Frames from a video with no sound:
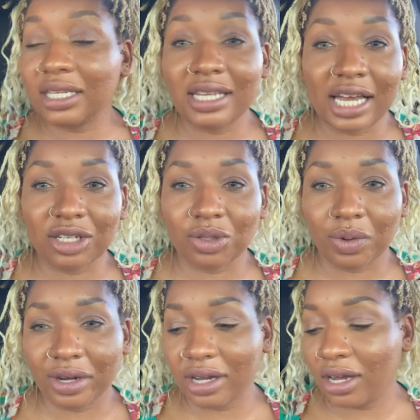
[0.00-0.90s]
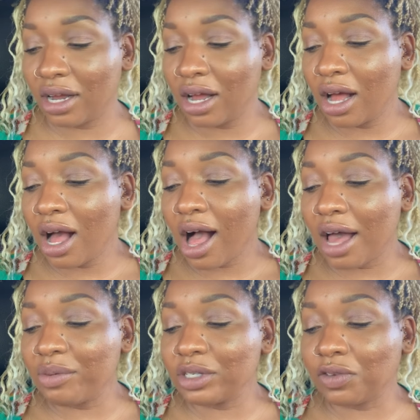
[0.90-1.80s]
Next story.
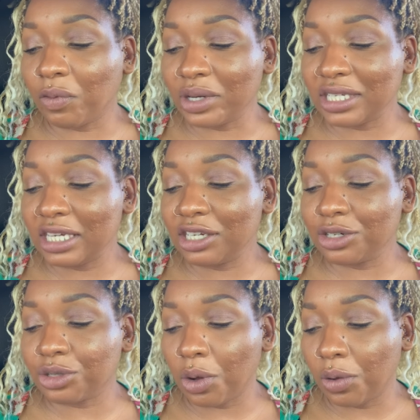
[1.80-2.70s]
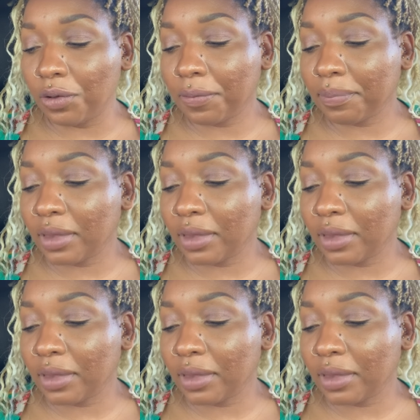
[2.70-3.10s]
I was 14 years old.